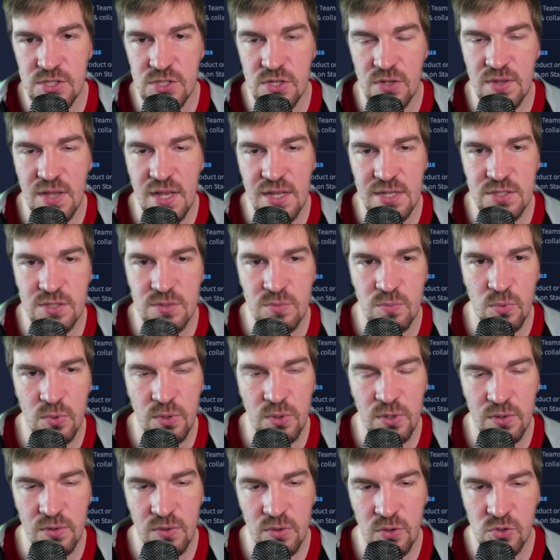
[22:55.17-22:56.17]
And so that's
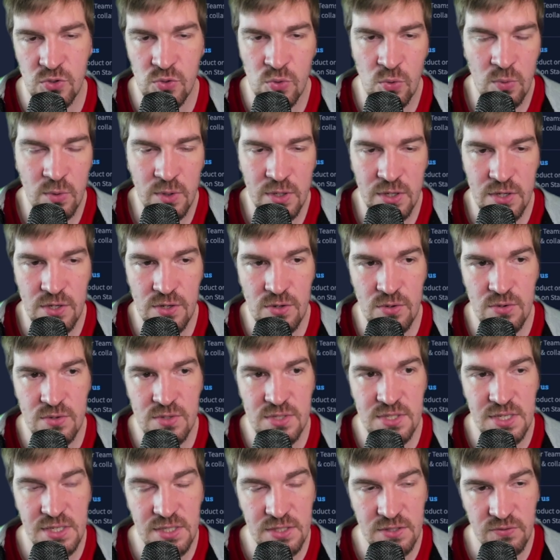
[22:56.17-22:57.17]
the tool we're going to
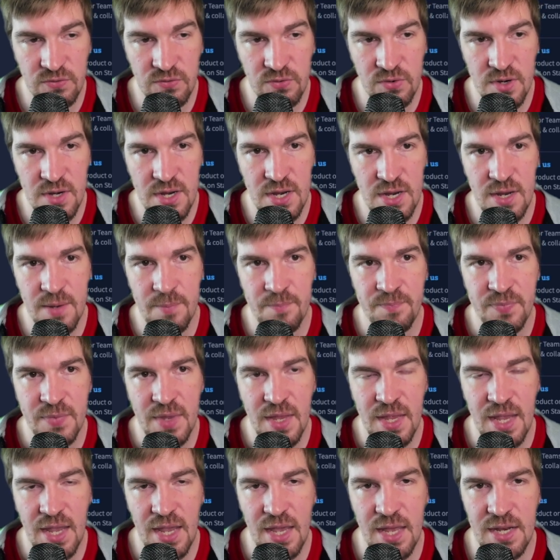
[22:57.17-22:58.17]
use, and it's free,
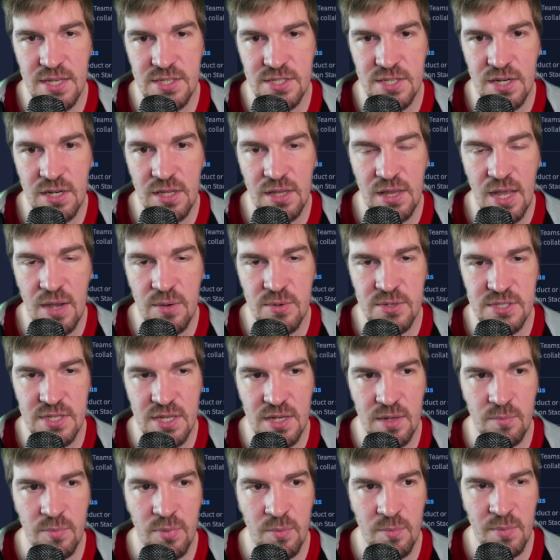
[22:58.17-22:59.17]
and it's going to allow
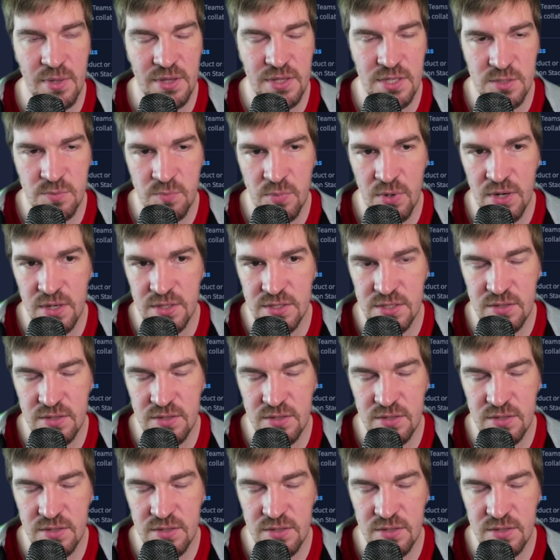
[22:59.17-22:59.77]
us to implement this